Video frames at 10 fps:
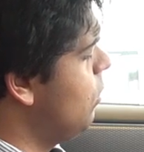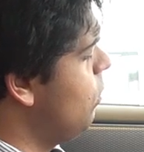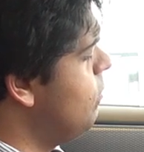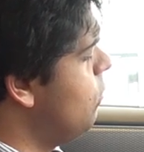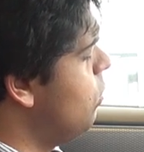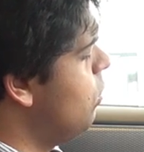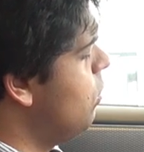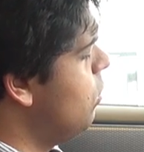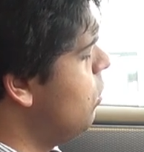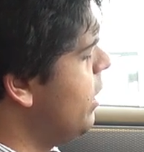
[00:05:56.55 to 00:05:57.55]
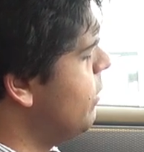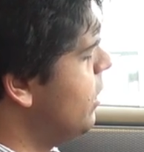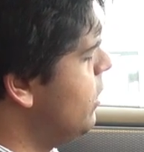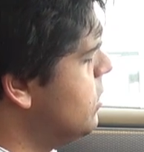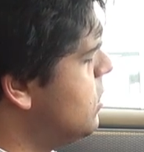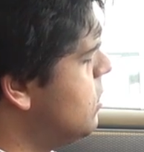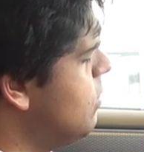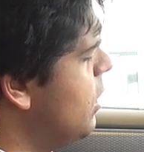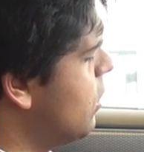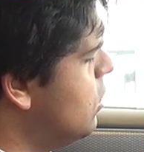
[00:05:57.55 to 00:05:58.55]
wing mirrors,
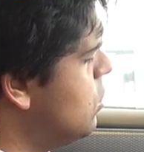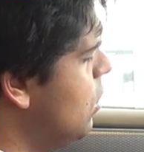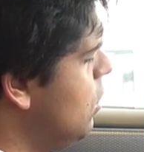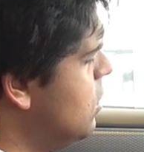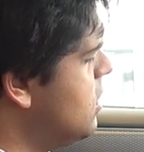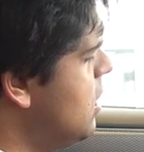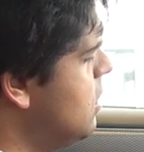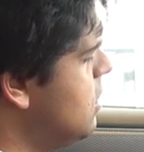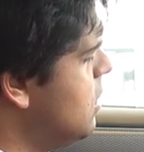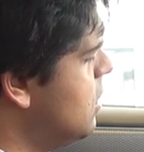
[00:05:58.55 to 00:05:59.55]
mirror controls, and